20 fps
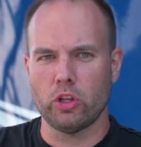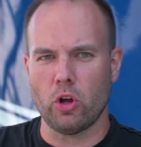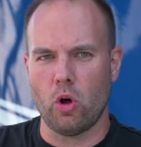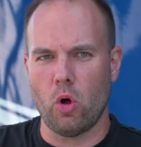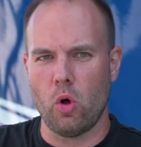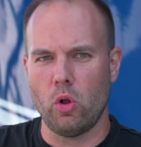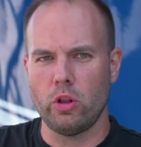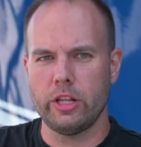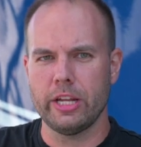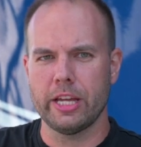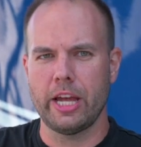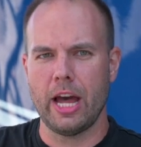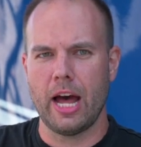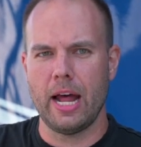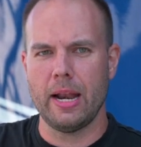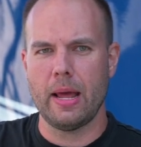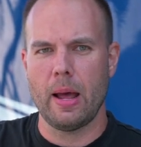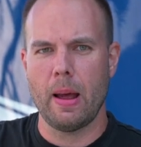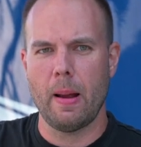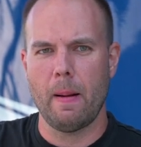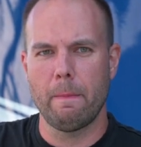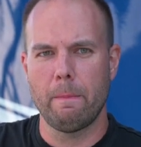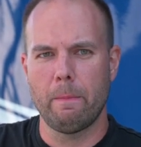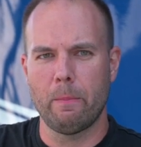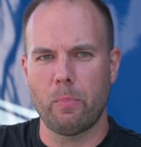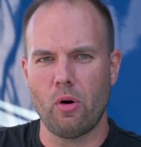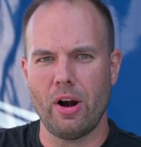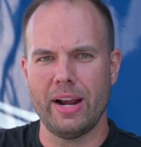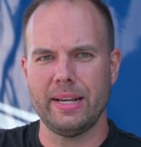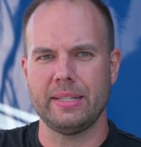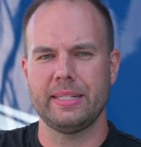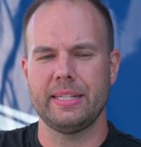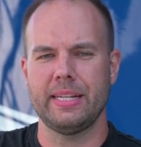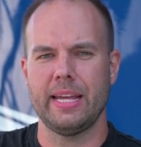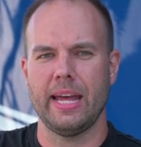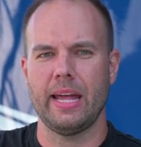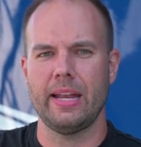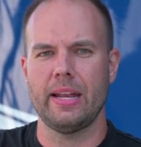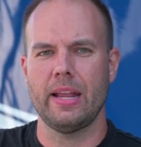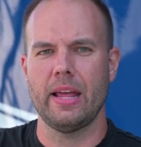to hold the gun pressed
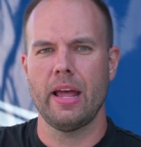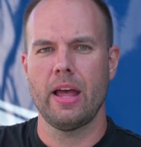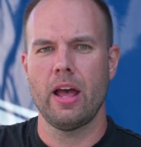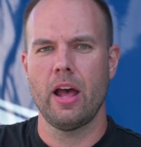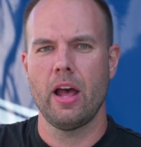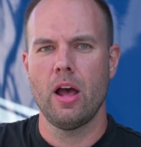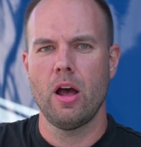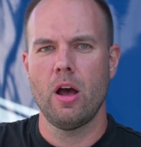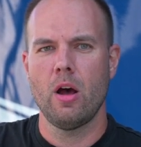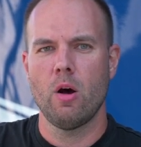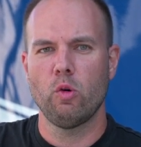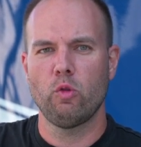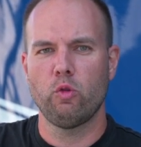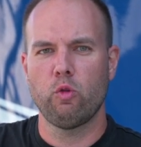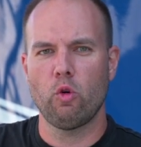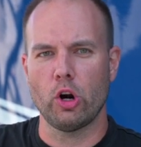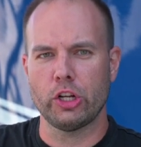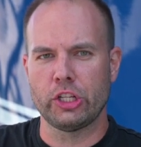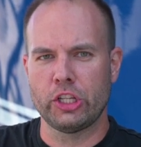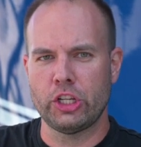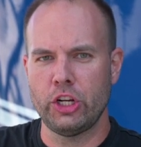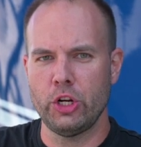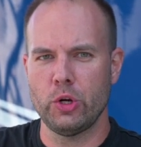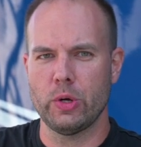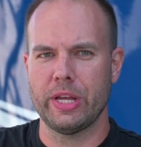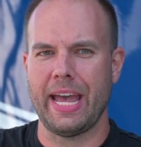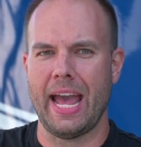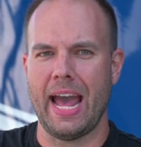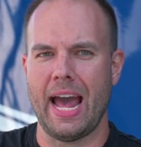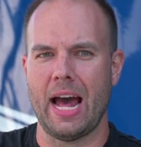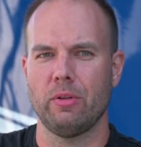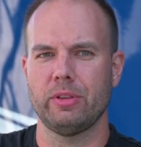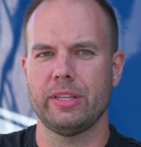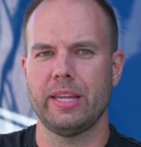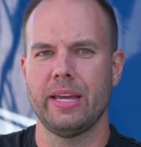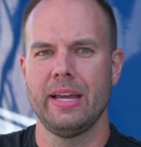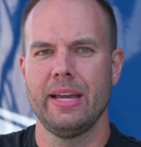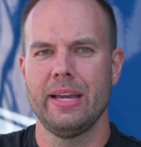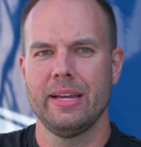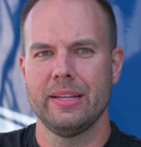in for a two count,
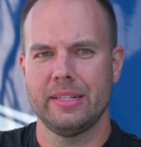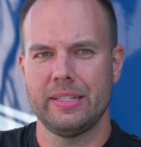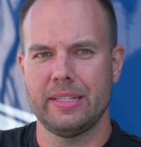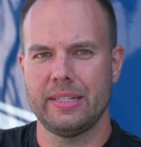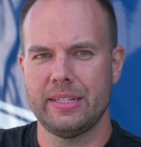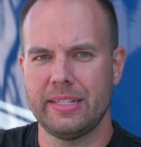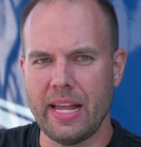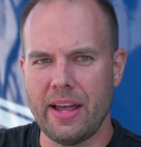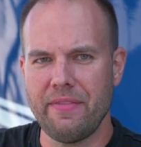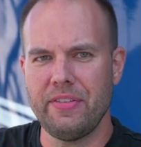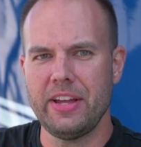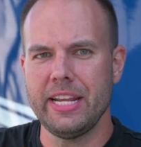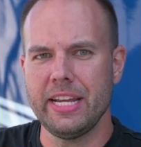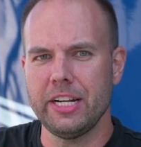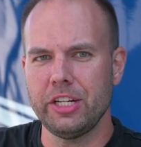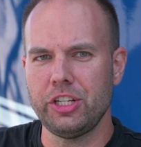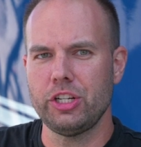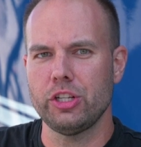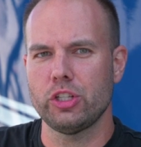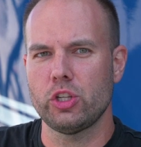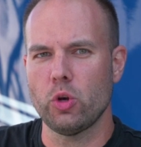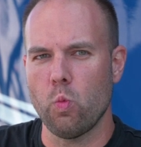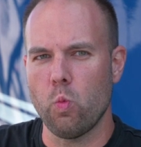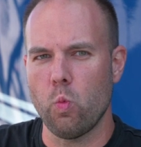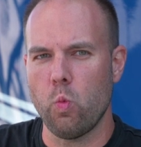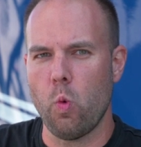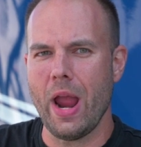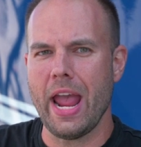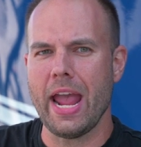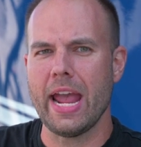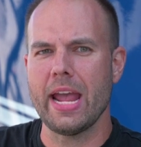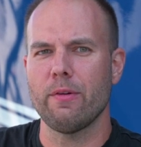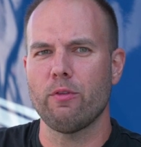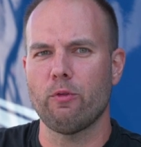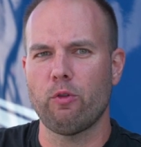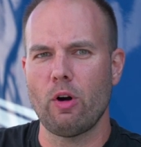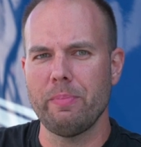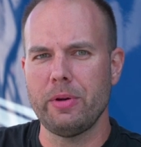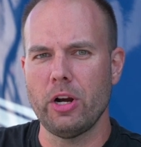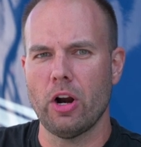seven inches away
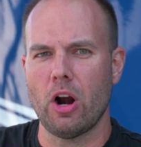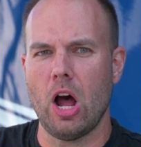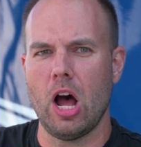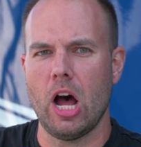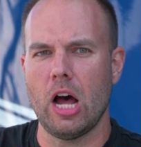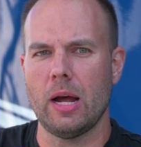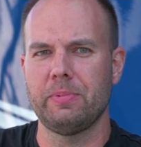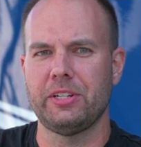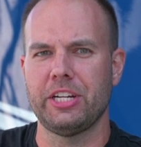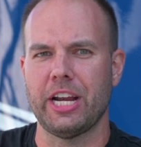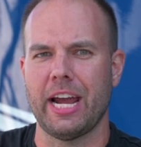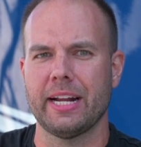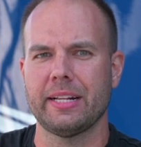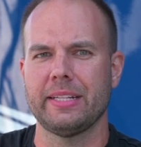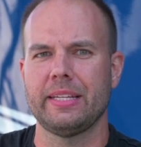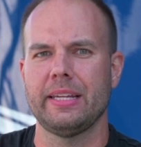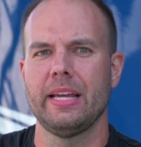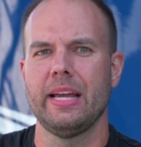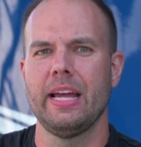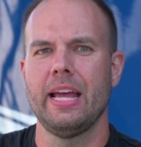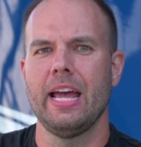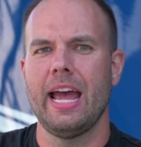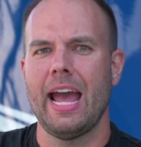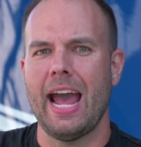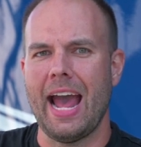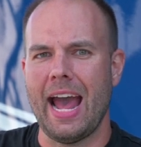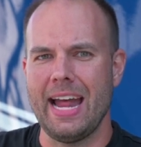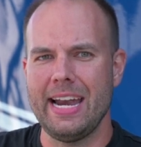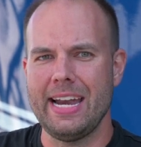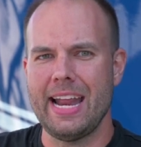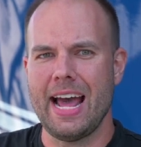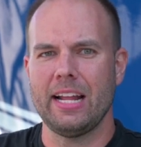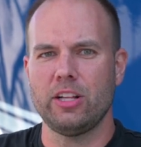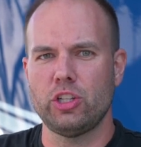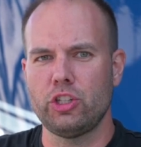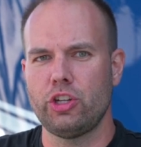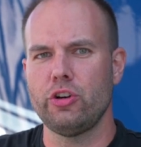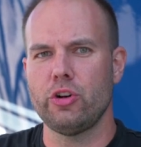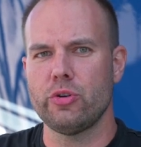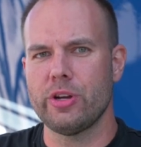from your object, and that
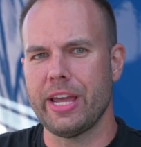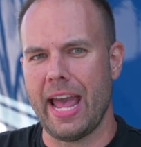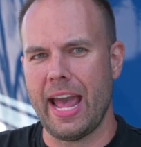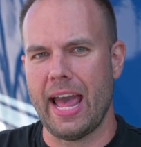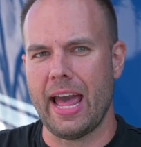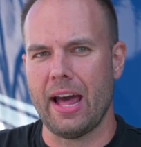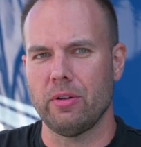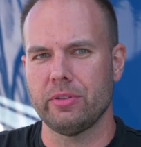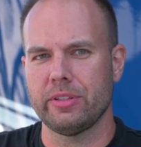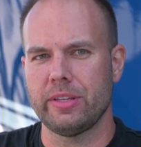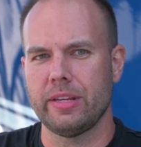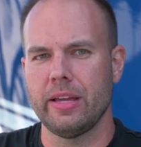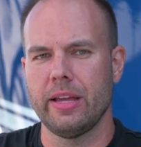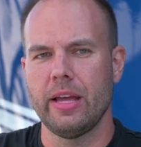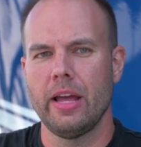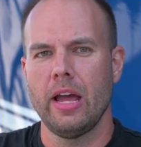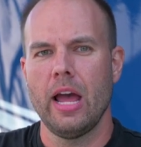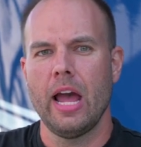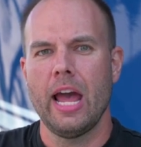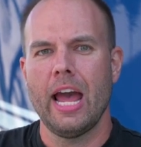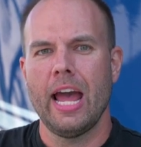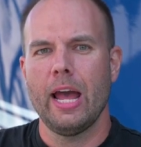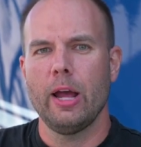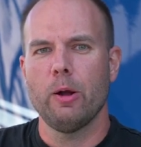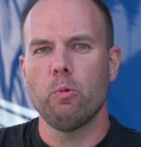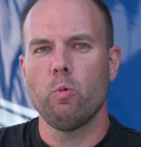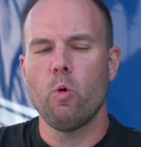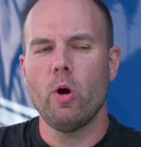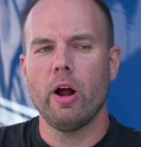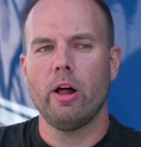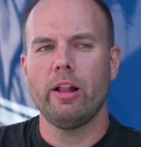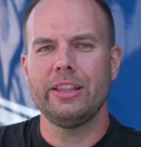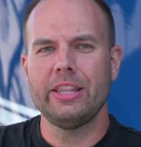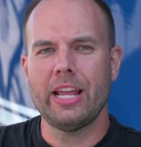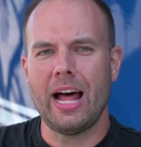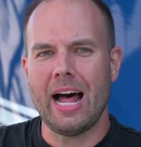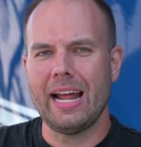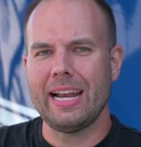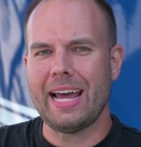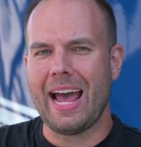two count will
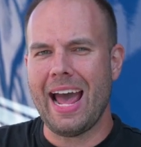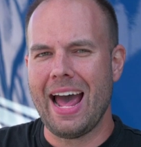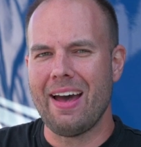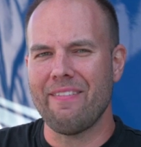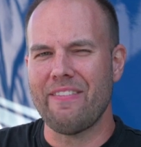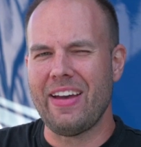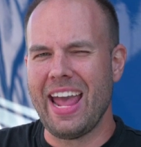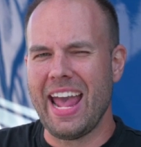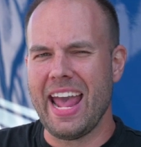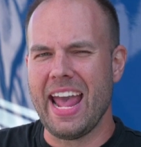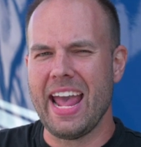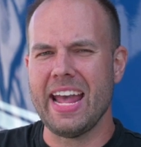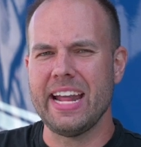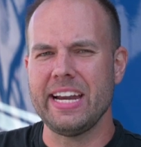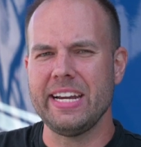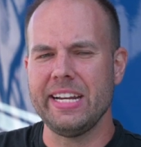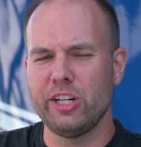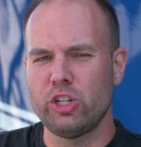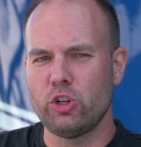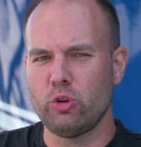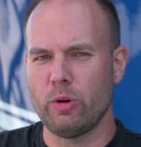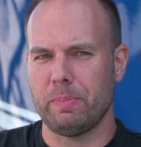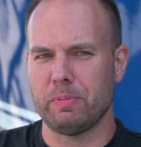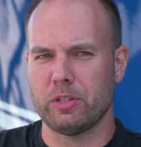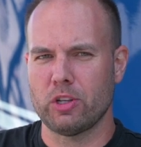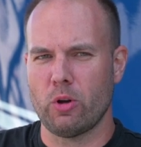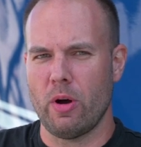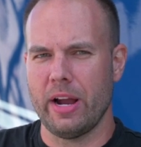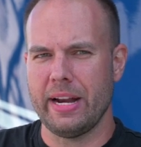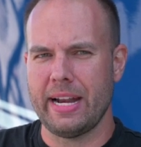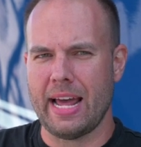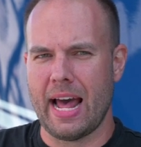not have any drips going